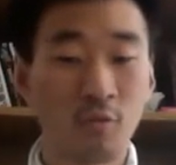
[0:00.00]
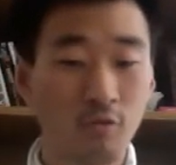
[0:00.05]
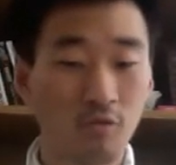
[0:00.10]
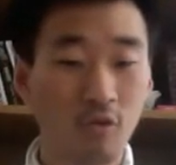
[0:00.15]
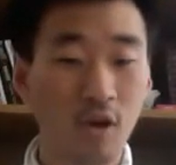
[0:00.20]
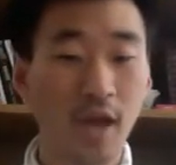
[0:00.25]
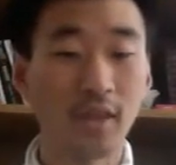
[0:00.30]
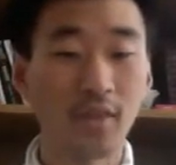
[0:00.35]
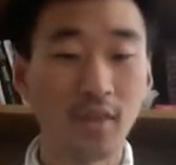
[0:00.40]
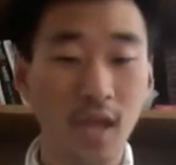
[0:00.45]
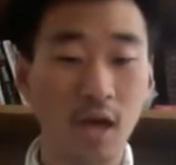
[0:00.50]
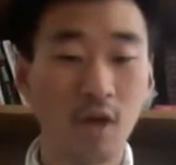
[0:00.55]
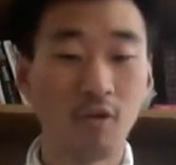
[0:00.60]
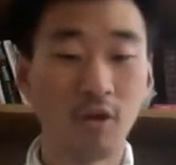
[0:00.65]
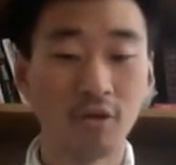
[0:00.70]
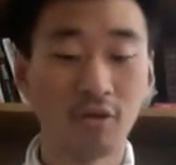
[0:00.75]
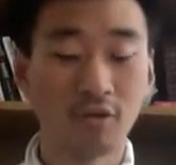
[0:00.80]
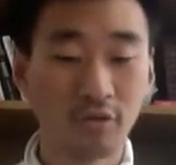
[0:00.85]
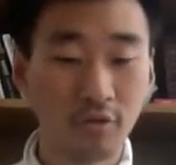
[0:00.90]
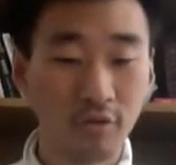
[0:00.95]
Right now,
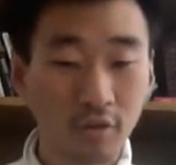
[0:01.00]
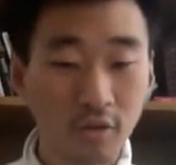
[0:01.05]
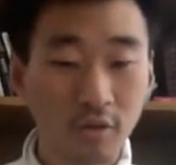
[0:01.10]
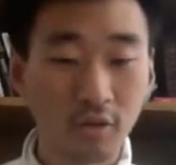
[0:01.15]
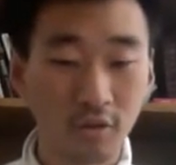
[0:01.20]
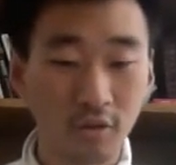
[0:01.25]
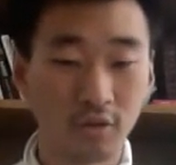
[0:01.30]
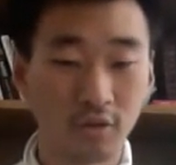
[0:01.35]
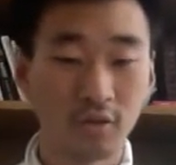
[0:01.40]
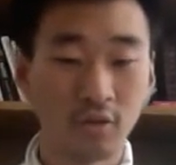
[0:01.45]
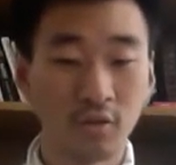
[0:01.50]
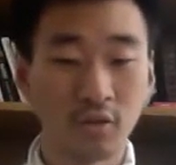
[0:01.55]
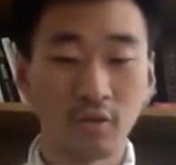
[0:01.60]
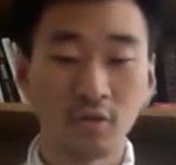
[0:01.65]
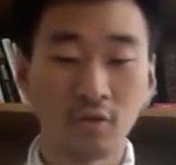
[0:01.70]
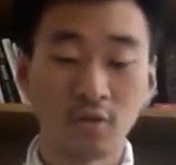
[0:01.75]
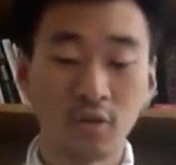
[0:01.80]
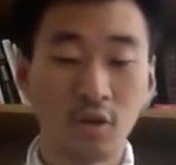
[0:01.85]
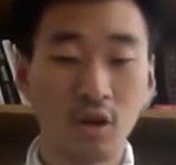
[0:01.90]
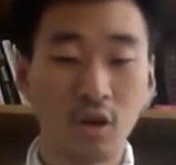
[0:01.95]
a third
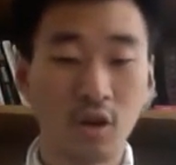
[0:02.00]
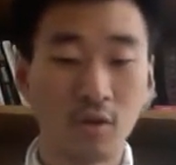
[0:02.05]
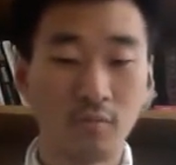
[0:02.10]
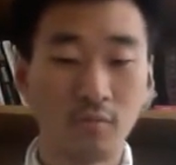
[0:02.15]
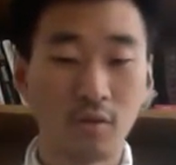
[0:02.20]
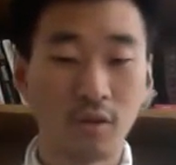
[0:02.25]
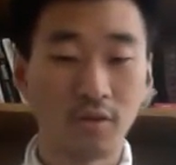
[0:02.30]
of